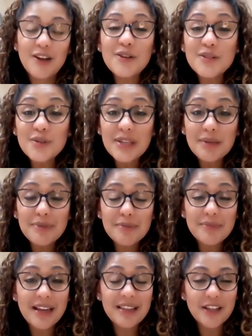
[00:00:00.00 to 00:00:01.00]
Also, keep
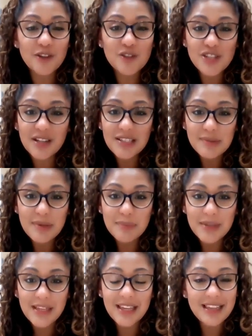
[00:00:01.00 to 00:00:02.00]
in mind that your child may
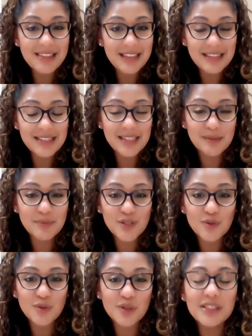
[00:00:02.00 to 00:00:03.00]
be in that same
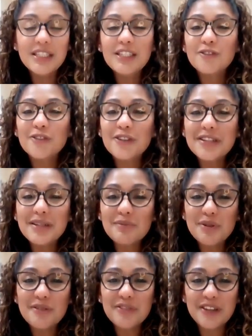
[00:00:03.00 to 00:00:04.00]
school for a
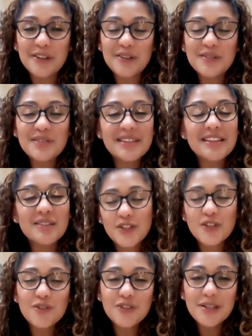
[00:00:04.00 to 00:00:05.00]
number of years.
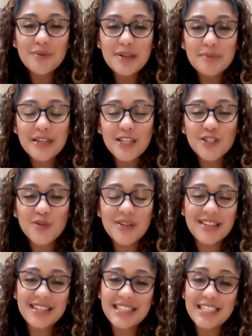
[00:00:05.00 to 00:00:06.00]
So, you really want to make
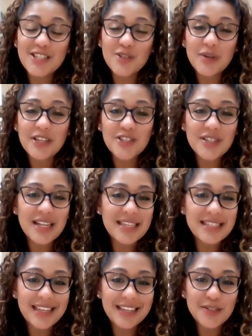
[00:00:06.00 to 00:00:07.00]
sure that the situation
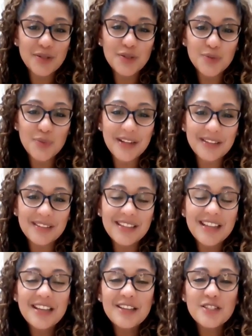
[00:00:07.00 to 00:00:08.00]
is handled
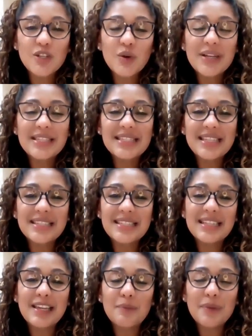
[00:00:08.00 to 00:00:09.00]
well so it
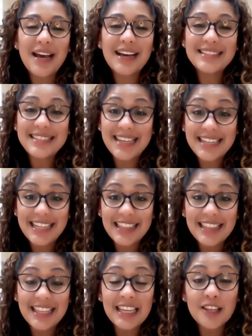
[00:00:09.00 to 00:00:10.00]
doesn't impact
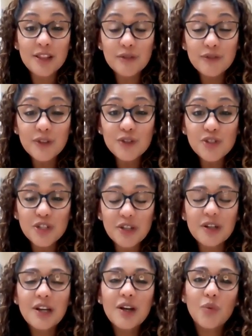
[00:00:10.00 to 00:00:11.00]
anything in the
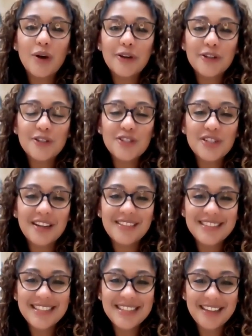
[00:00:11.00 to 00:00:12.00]
future while your
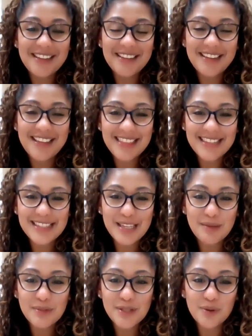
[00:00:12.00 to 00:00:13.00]
child is there in the
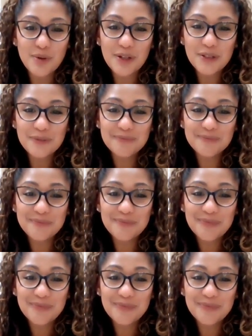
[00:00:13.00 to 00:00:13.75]
same school.